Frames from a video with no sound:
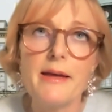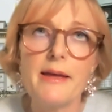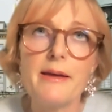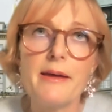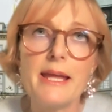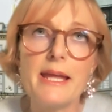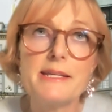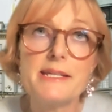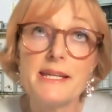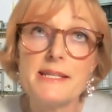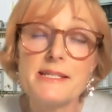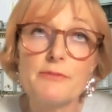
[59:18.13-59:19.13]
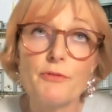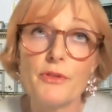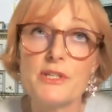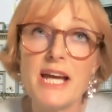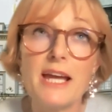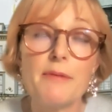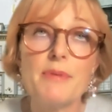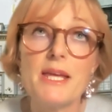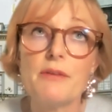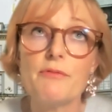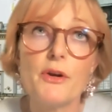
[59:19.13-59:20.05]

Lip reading: It is, for the time being,